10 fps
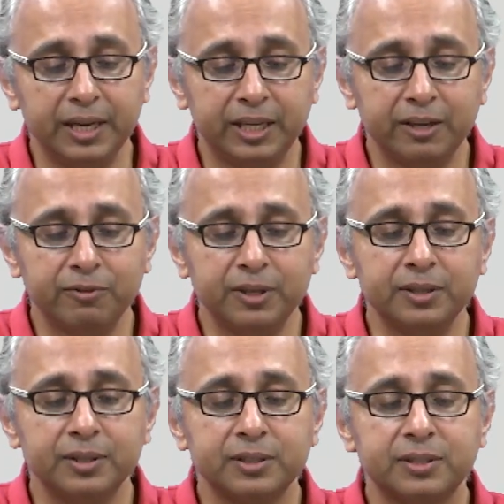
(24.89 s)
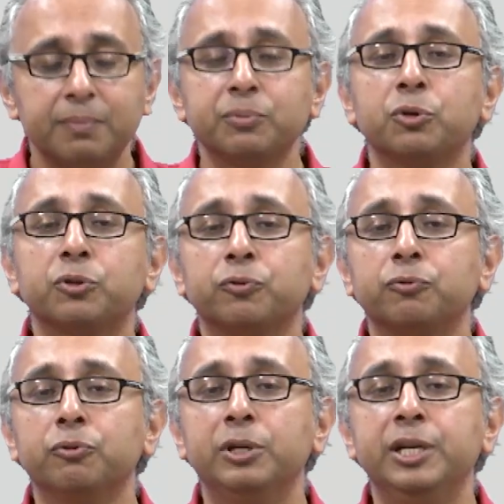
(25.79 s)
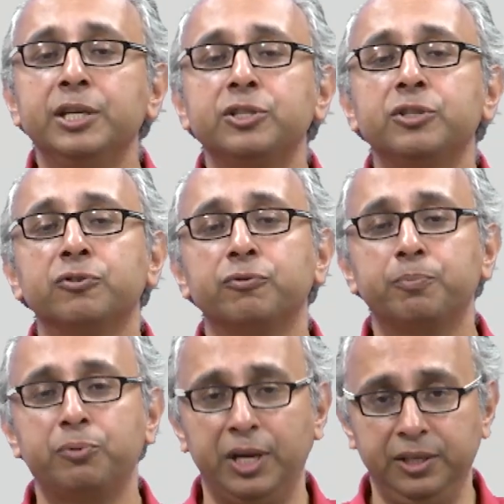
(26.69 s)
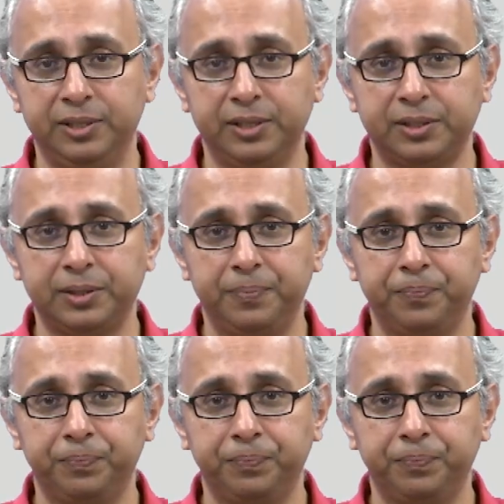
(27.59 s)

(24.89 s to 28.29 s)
given some sort of list of prices.